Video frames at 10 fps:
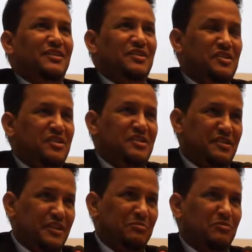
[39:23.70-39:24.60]

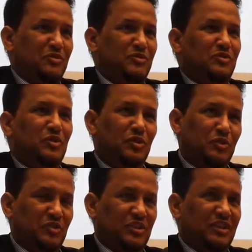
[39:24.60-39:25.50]
system
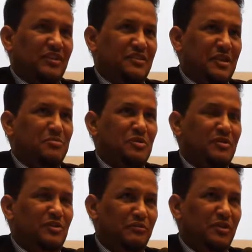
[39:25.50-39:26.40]
or some
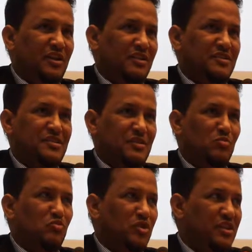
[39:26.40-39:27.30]
sort of legal
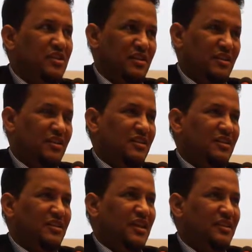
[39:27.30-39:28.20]
system within,
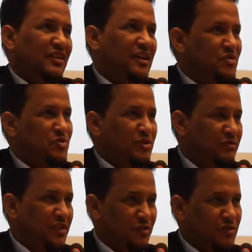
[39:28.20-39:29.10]
that they can
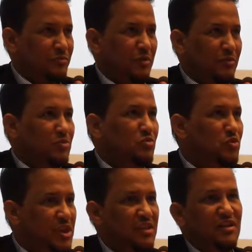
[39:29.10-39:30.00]
solve their own problem
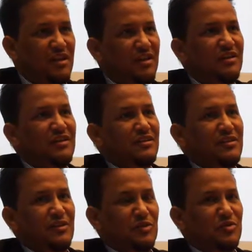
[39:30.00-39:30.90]
within
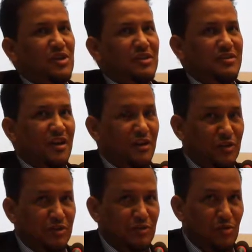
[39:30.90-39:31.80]
their own culture
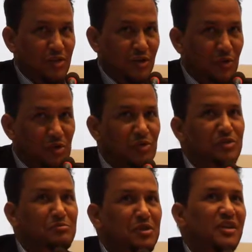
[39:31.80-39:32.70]
according to their
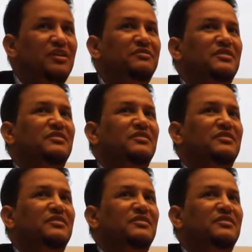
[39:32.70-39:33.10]
own belief.